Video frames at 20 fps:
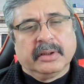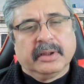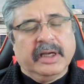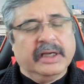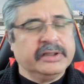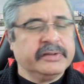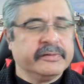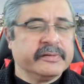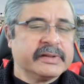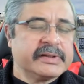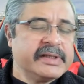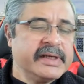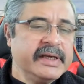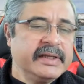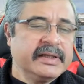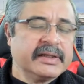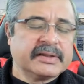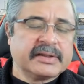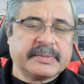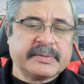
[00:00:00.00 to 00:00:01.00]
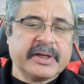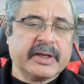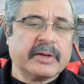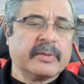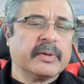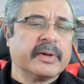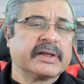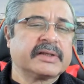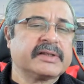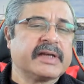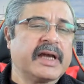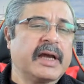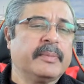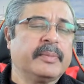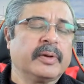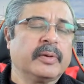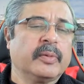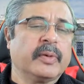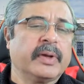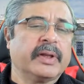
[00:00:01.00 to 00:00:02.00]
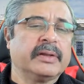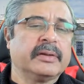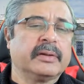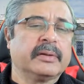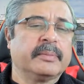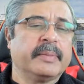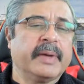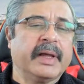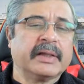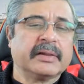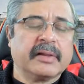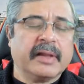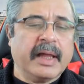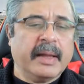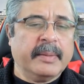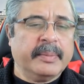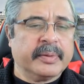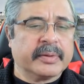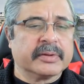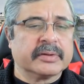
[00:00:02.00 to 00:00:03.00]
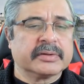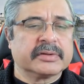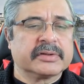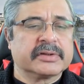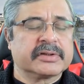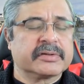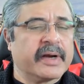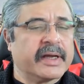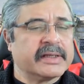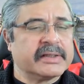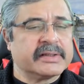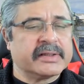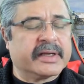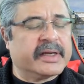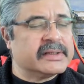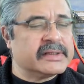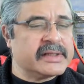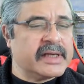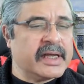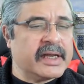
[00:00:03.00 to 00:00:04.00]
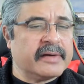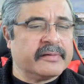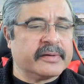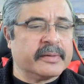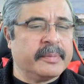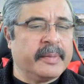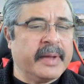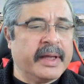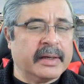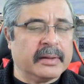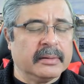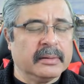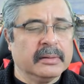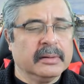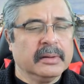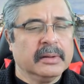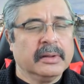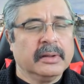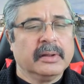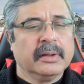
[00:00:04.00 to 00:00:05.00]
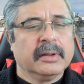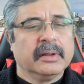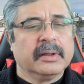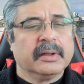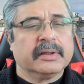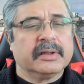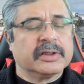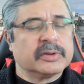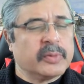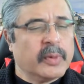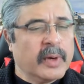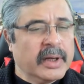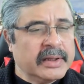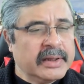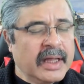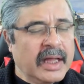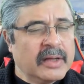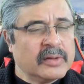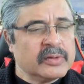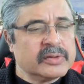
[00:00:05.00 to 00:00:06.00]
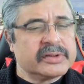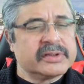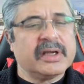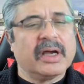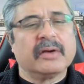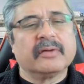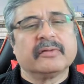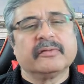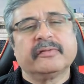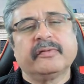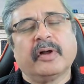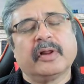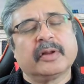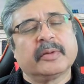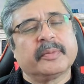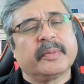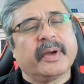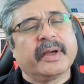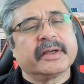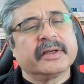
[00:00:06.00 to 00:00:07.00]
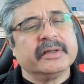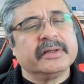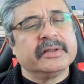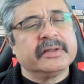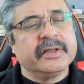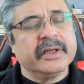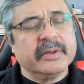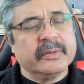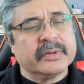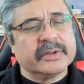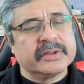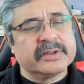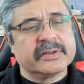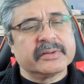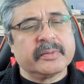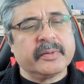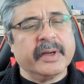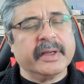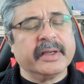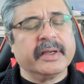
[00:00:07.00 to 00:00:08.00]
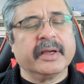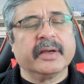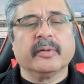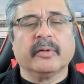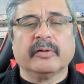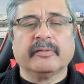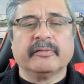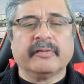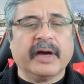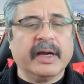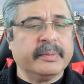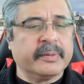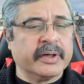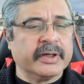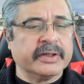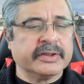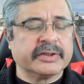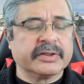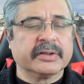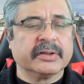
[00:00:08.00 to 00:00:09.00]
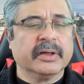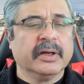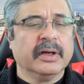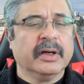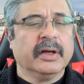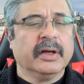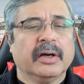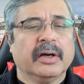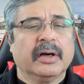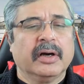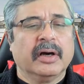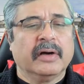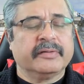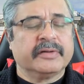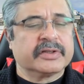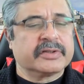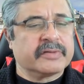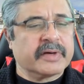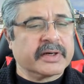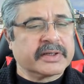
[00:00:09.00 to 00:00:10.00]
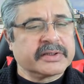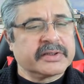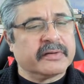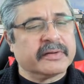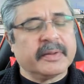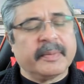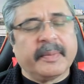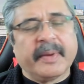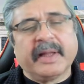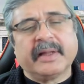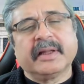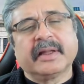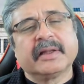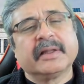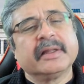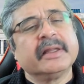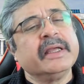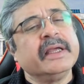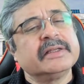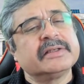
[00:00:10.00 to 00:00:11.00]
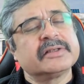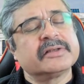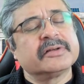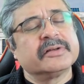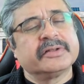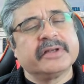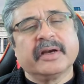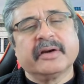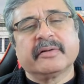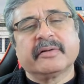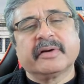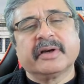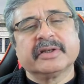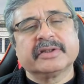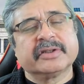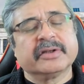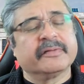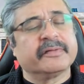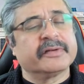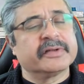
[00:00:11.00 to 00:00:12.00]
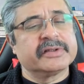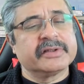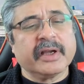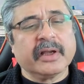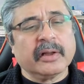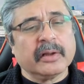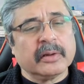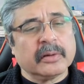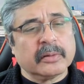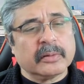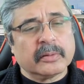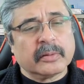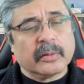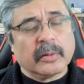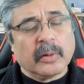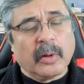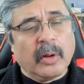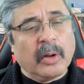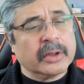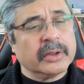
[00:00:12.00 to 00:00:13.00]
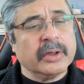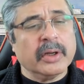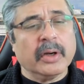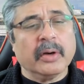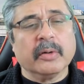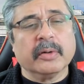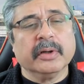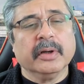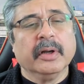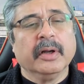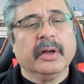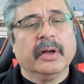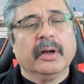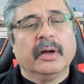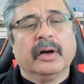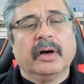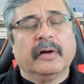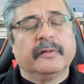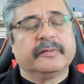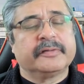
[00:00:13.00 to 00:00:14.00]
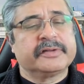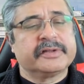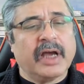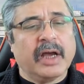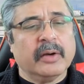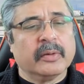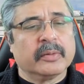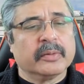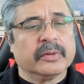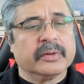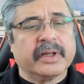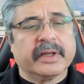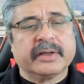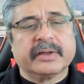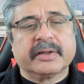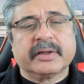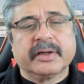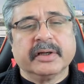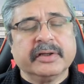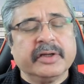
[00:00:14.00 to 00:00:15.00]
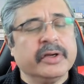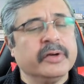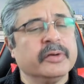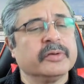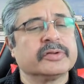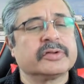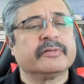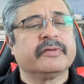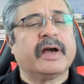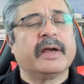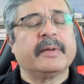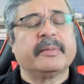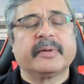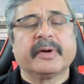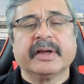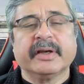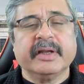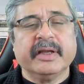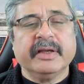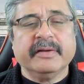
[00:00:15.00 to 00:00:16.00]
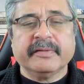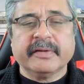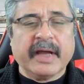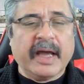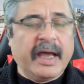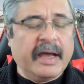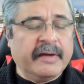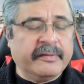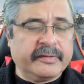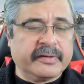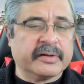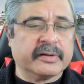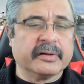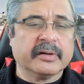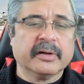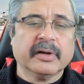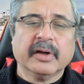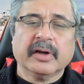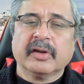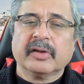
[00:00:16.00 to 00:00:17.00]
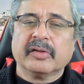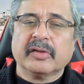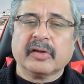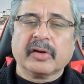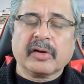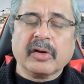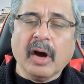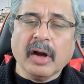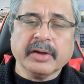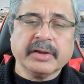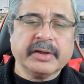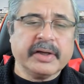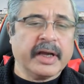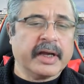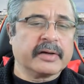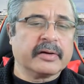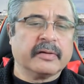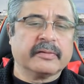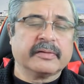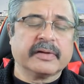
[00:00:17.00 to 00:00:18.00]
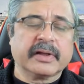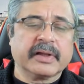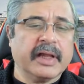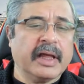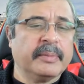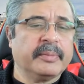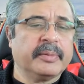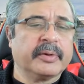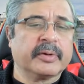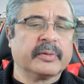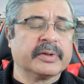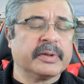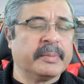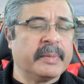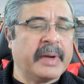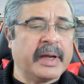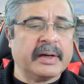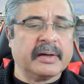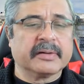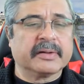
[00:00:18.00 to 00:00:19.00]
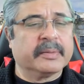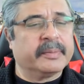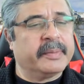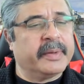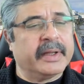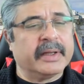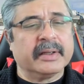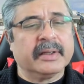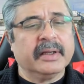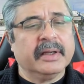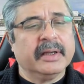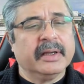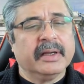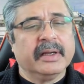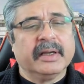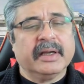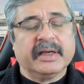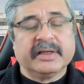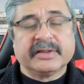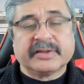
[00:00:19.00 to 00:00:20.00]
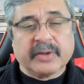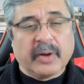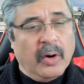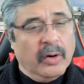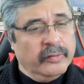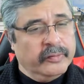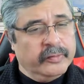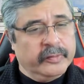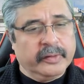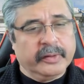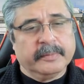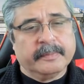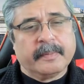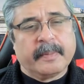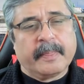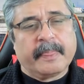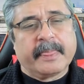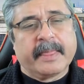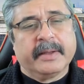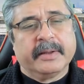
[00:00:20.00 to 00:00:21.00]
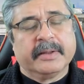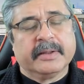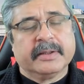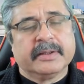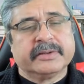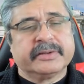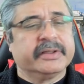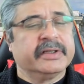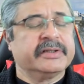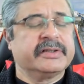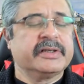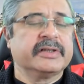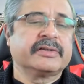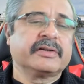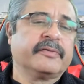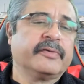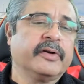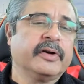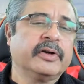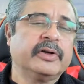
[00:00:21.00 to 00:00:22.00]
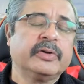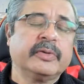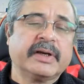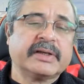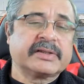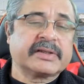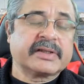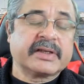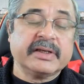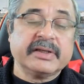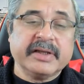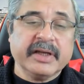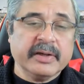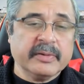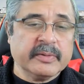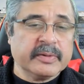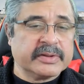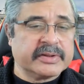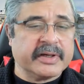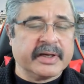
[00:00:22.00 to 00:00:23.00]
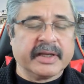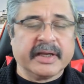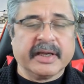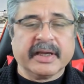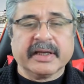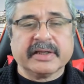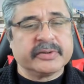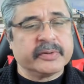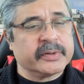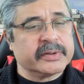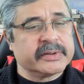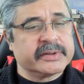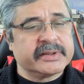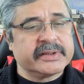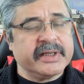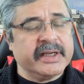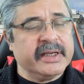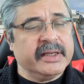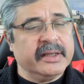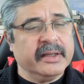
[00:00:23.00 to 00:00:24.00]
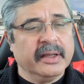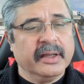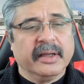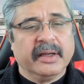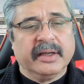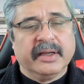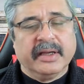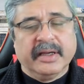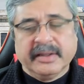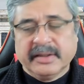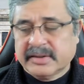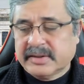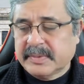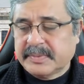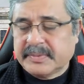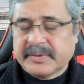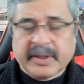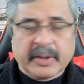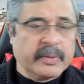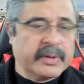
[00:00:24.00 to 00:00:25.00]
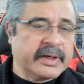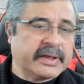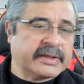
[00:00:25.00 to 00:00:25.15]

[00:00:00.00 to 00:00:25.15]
As you will see in the subsequent example, when the bell clapper strikes the inside of the metal, there's one loud sound followed by continuous ringing or vibration of the structure of the bell that leads to generation of a single long note of sound that continues to vibrate even after the contact of the clapper with the metal of the bell is over. So this is referred to as continuous ringing, as you will see in the subsequent